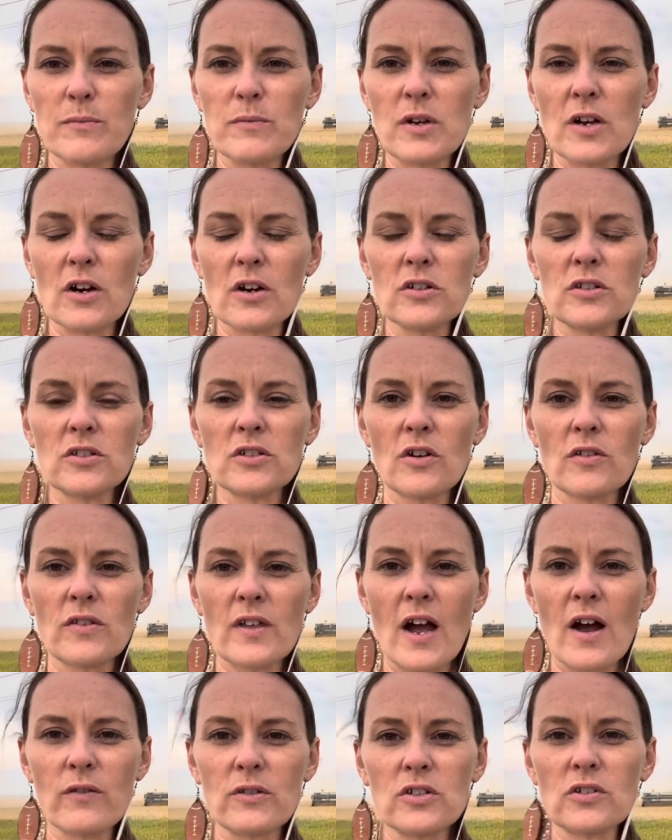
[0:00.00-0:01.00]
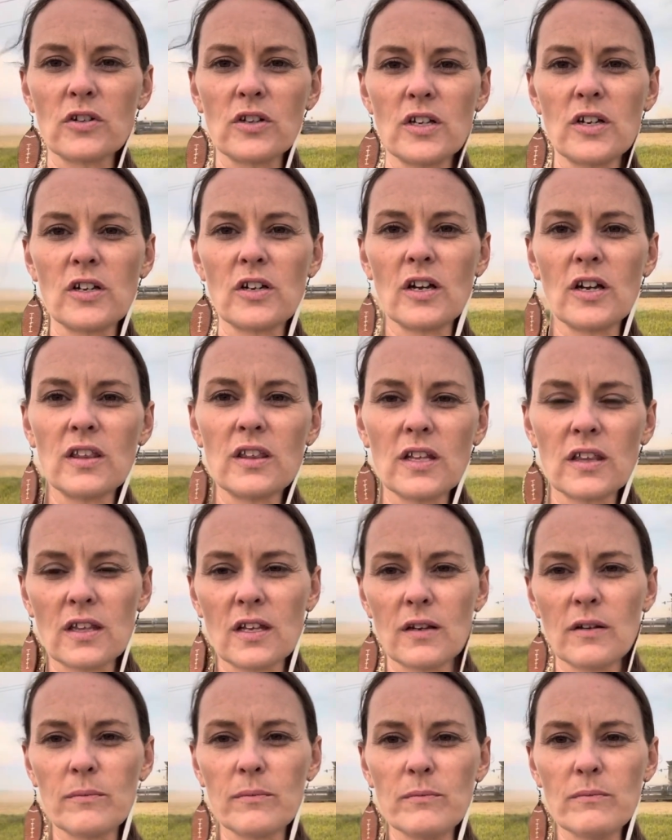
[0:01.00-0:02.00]
year. So that was really good that
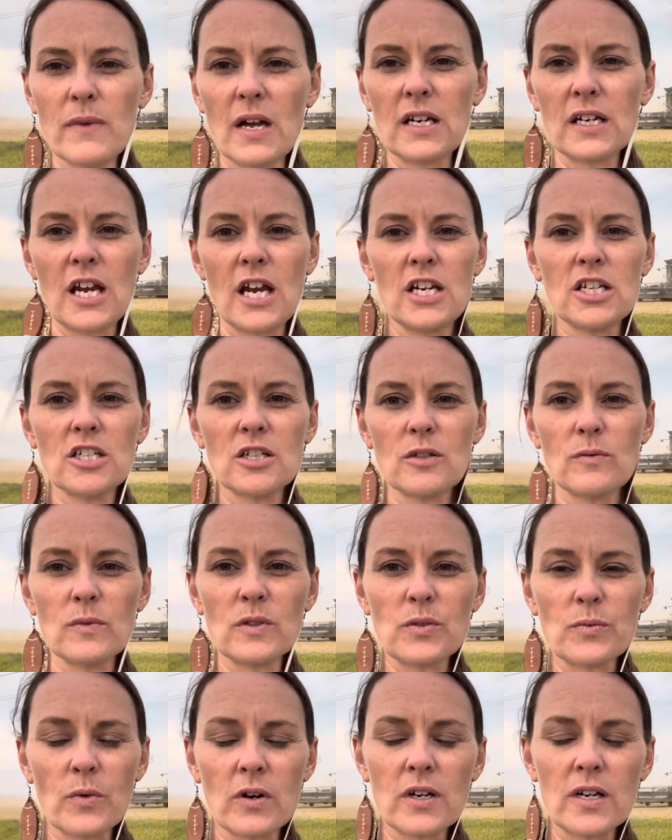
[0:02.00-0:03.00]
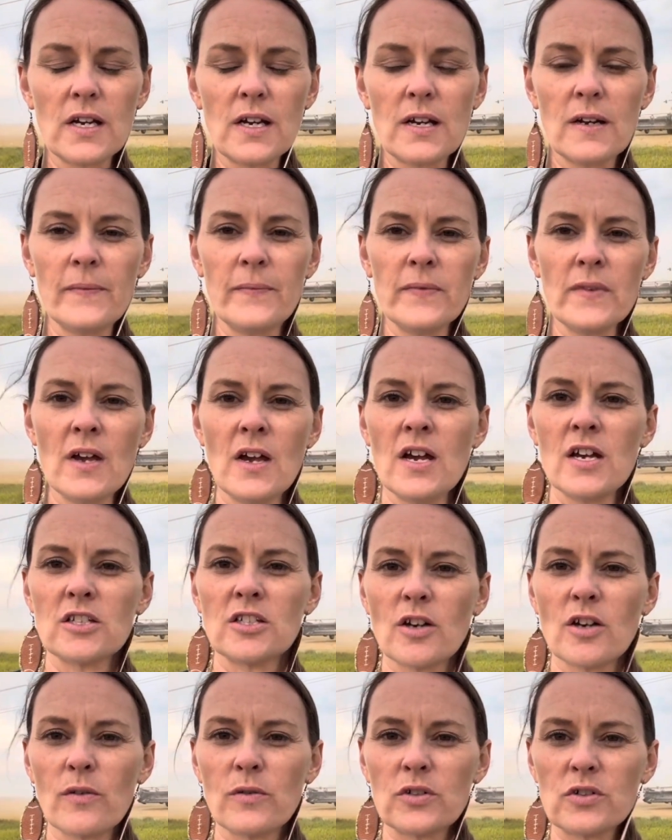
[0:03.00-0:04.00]
the medication was working.
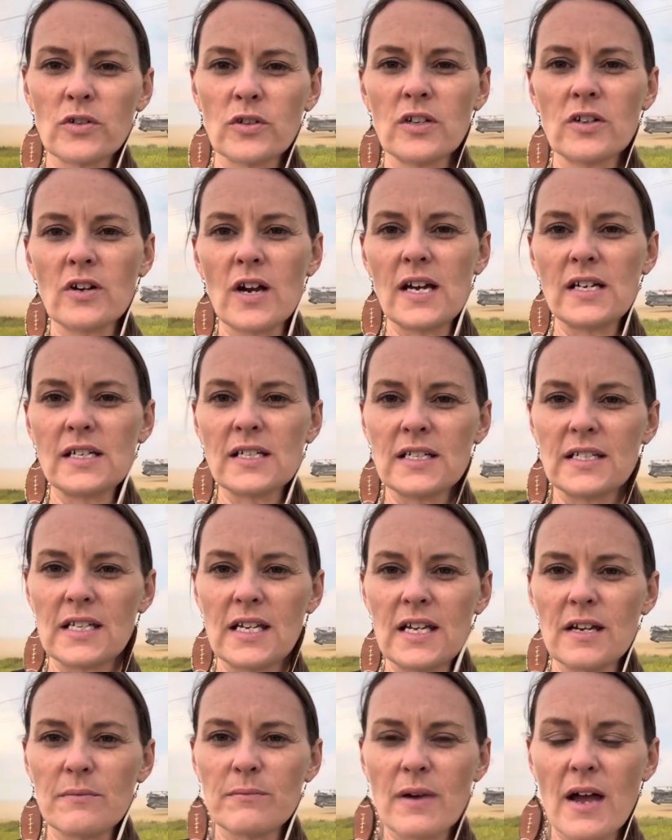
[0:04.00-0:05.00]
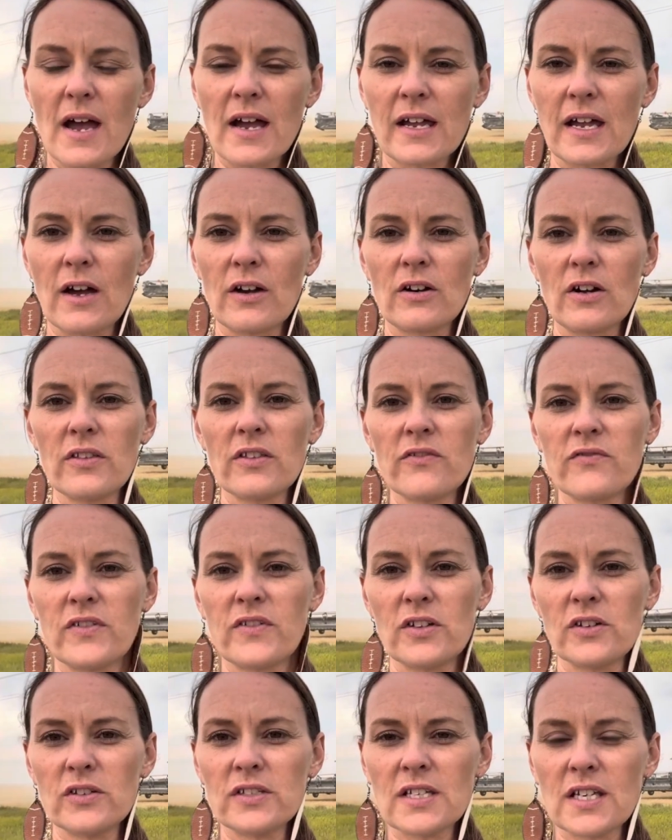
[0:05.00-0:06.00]
So it was really great to see him back out on the
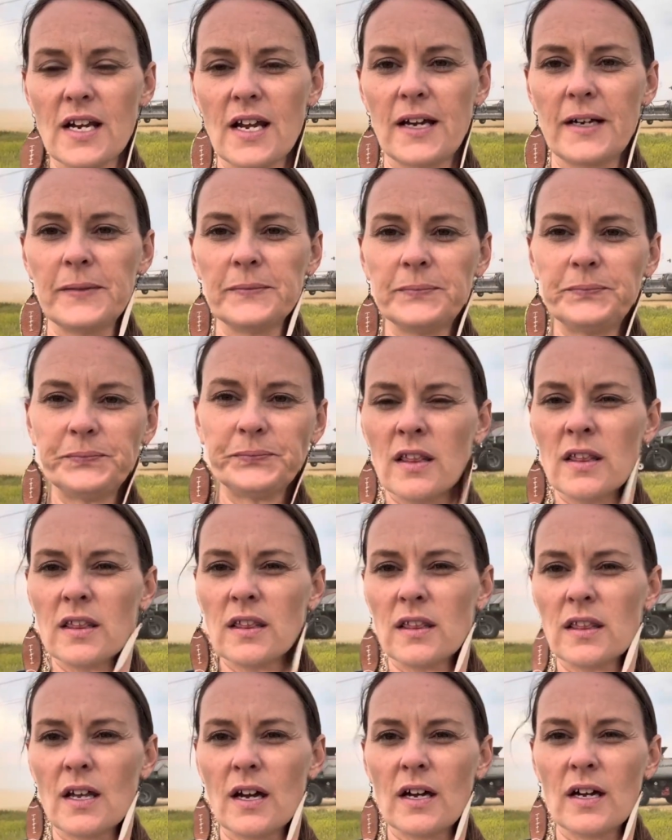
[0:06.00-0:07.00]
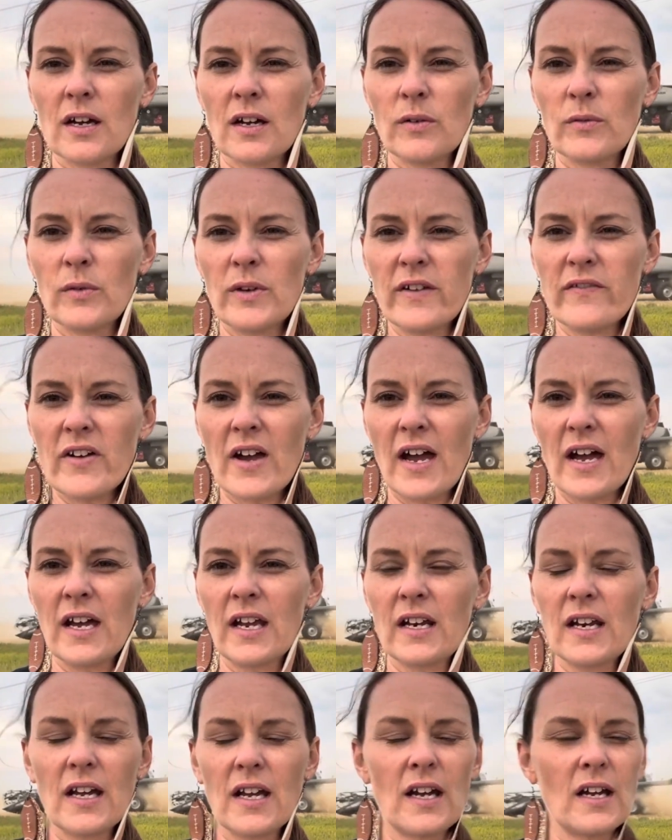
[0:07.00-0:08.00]
field today. We've
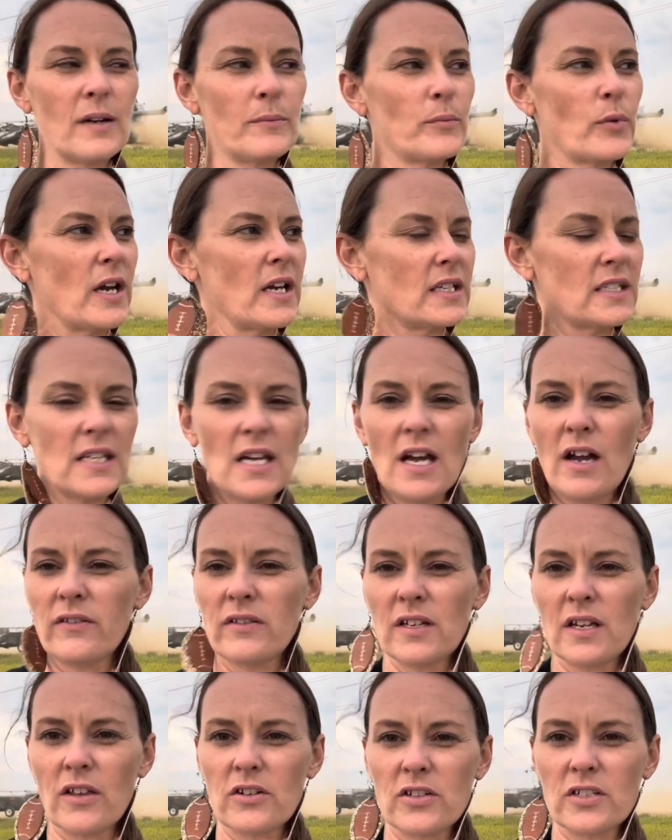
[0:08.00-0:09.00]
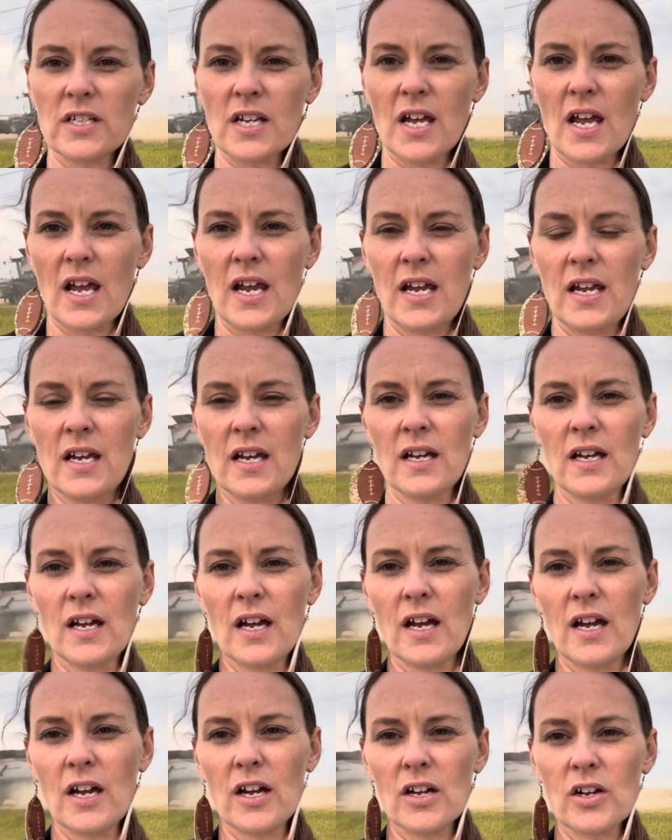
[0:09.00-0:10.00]
had a breakdown the other day.
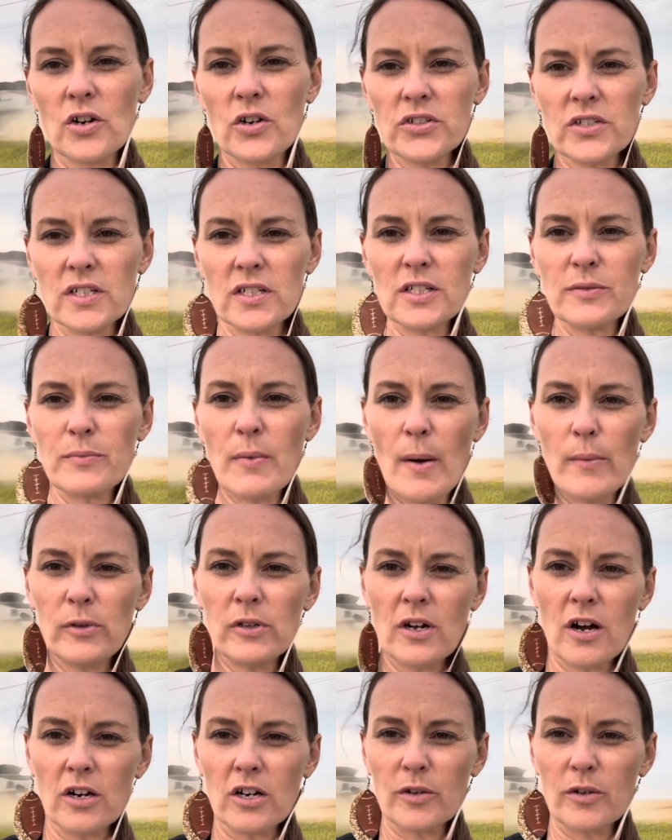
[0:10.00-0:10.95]
Colston's bubble auger